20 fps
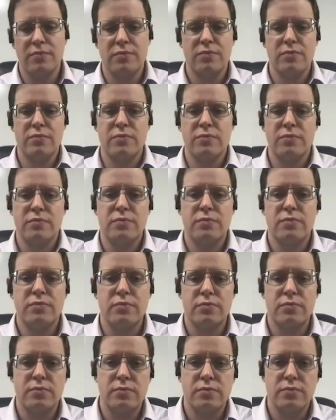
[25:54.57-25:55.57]

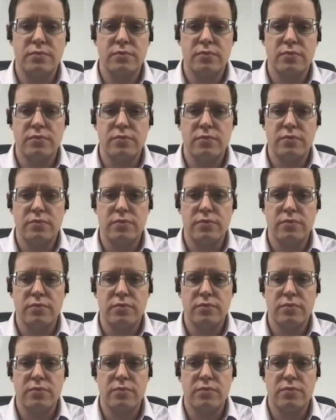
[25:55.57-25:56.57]

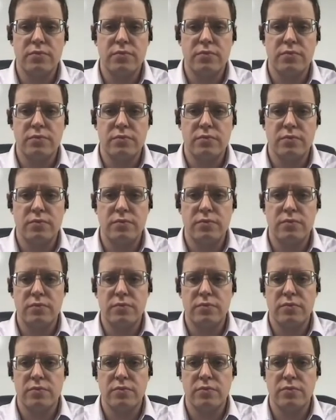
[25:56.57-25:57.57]

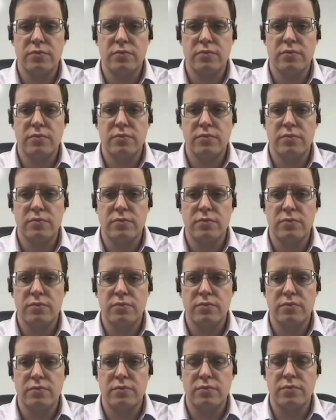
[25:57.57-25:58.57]

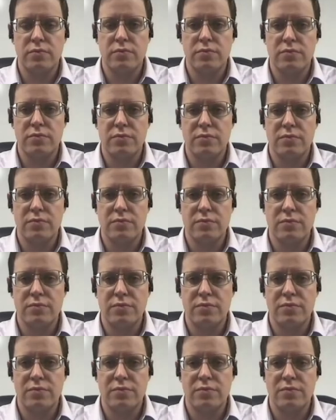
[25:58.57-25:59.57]

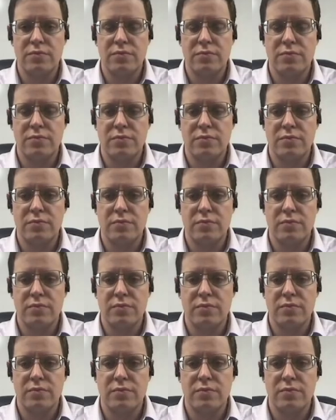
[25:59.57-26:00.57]

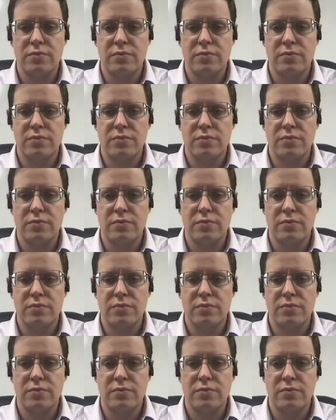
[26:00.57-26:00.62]
[no speech]